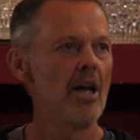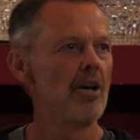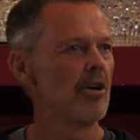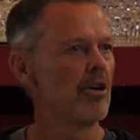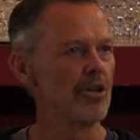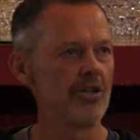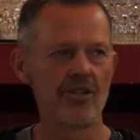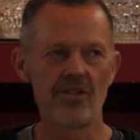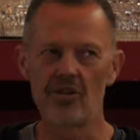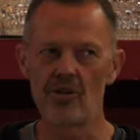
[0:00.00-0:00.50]

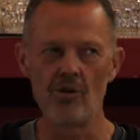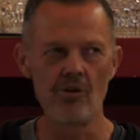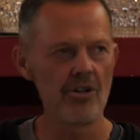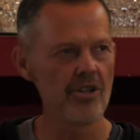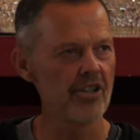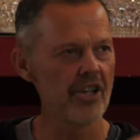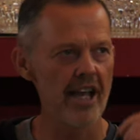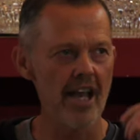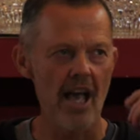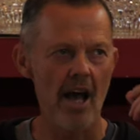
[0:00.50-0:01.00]
Because as soon
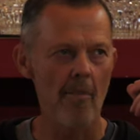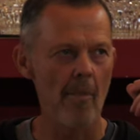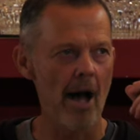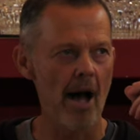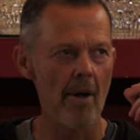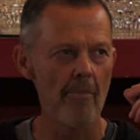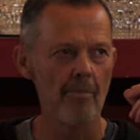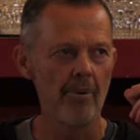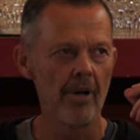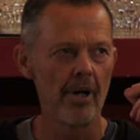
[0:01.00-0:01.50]
as they come
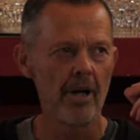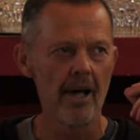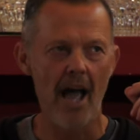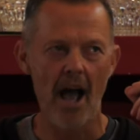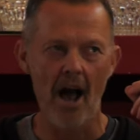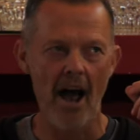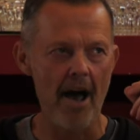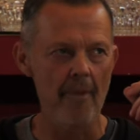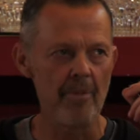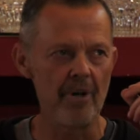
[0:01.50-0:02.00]
up, our
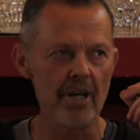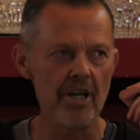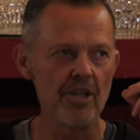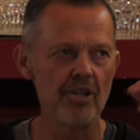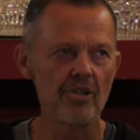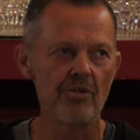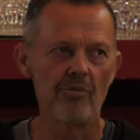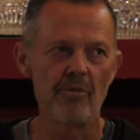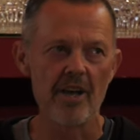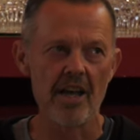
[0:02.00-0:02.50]
habit
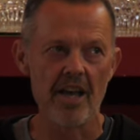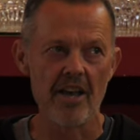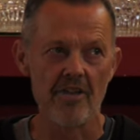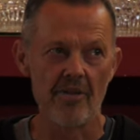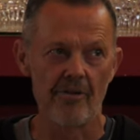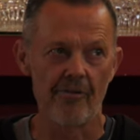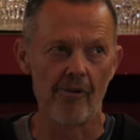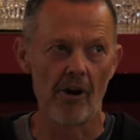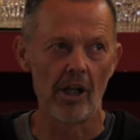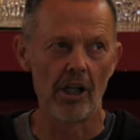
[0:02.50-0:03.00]
is we either
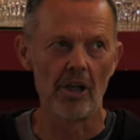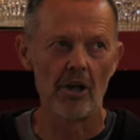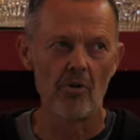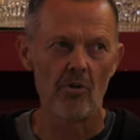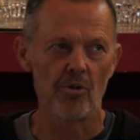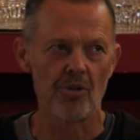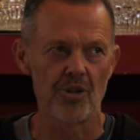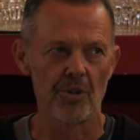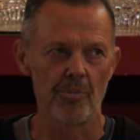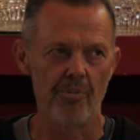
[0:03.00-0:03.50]
follow
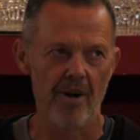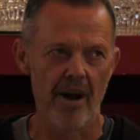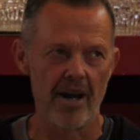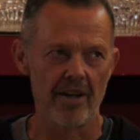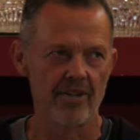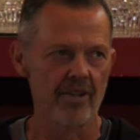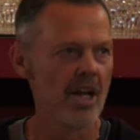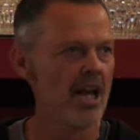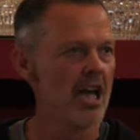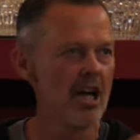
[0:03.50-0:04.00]
or
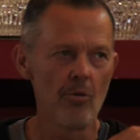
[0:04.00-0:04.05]
suppress.